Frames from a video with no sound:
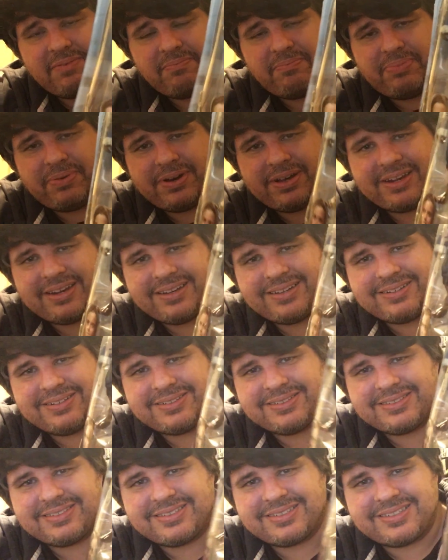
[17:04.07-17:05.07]
but
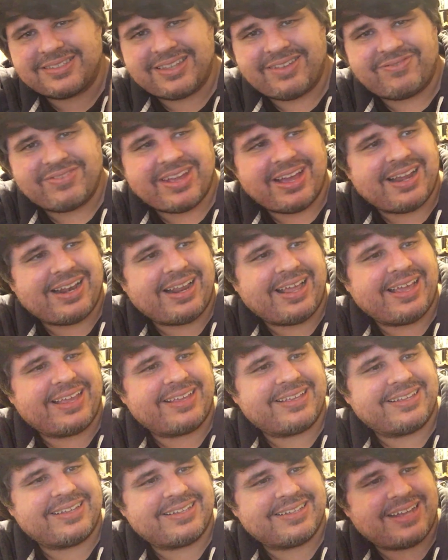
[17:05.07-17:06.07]
they've got, like,
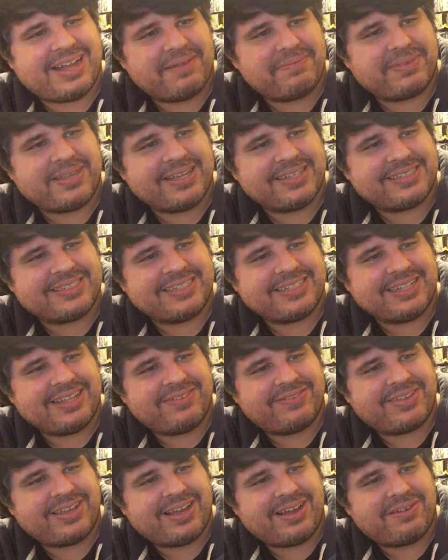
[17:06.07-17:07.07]
I'm guessing
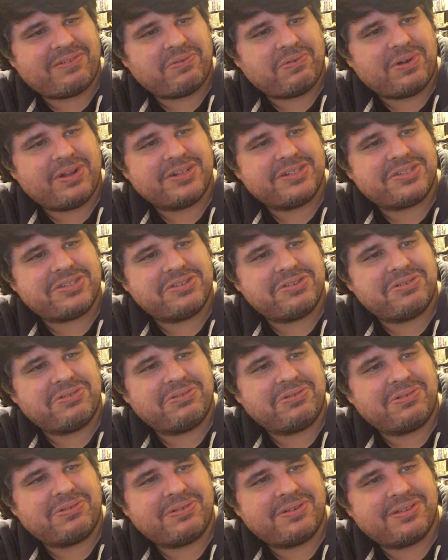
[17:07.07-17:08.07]
they've got 1,
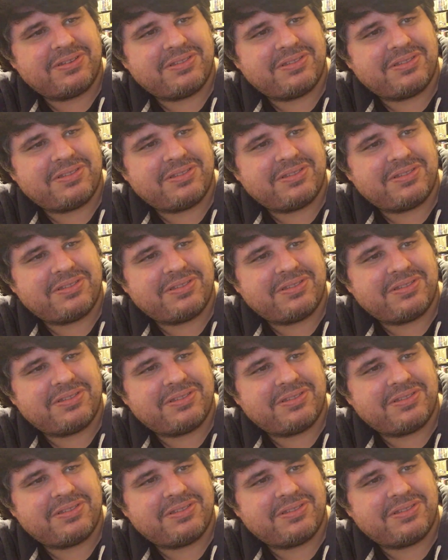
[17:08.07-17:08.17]
2,